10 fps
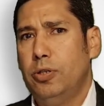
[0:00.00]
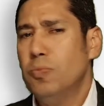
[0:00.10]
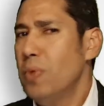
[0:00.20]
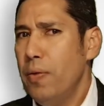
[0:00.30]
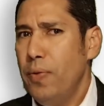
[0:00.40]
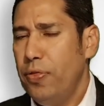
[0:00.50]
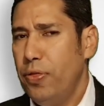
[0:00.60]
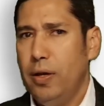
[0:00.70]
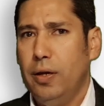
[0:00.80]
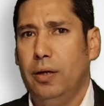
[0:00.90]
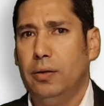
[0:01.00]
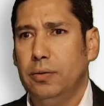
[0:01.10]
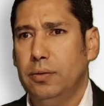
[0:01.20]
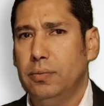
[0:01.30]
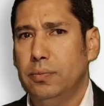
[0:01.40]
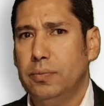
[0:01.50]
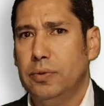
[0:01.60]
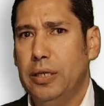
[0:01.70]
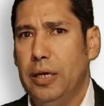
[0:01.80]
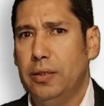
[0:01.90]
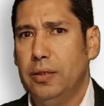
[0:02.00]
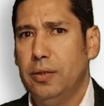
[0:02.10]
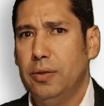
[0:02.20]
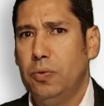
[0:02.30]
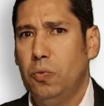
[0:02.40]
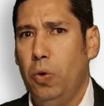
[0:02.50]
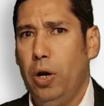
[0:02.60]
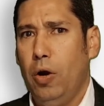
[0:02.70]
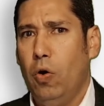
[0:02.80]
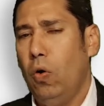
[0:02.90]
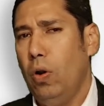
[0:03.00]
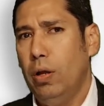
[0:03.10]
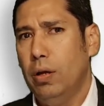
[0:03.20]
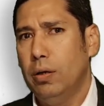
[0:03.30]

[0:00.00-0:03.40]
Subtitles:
You might be thinking that we all